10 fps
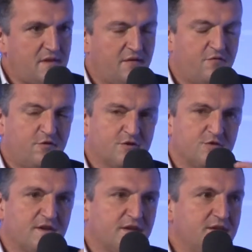
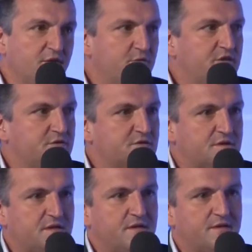Unfortunately, in the region
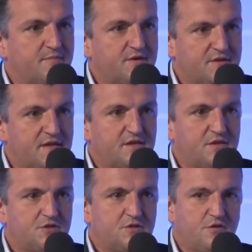still the
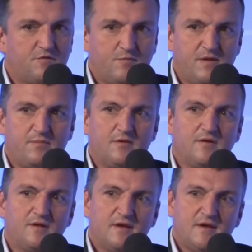percentage of
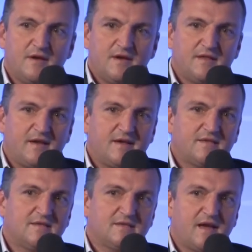people that
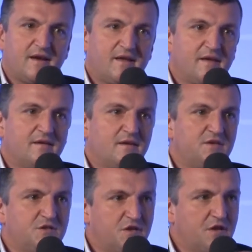is studying
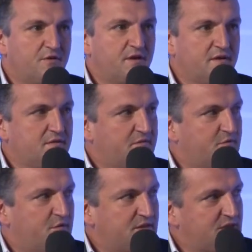engineering,
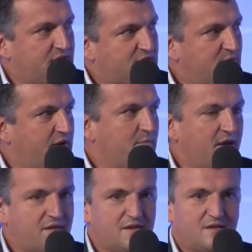physics,
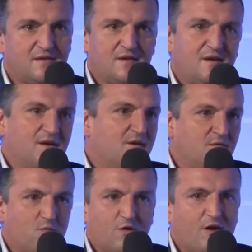mathematics,
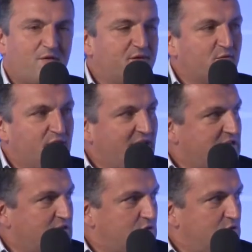whatever
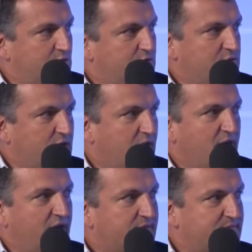related to the
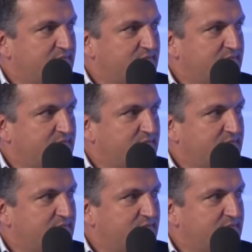hard